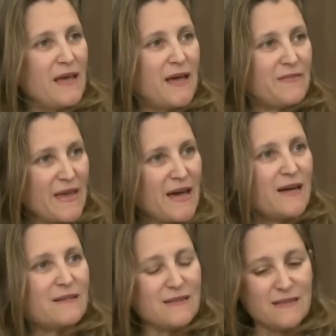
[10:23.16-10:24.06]
And
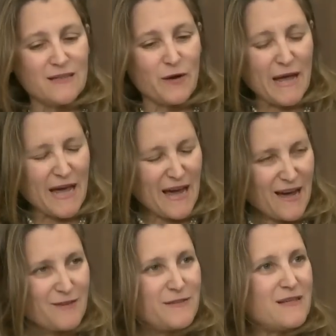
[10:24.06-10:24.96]
that, you know,
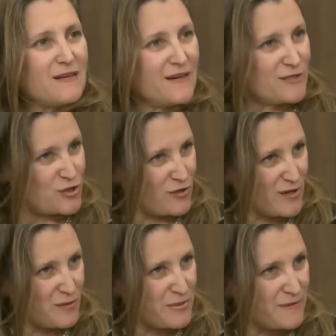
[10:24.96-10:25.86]
having a
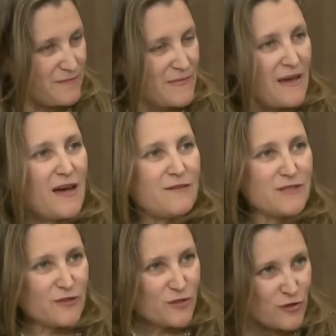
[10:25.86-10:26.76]
job,
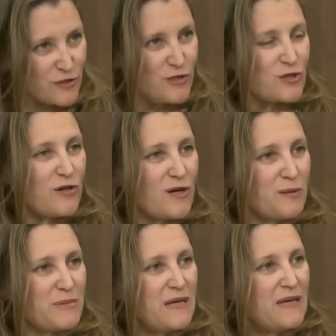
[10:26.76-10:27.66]
having a good job,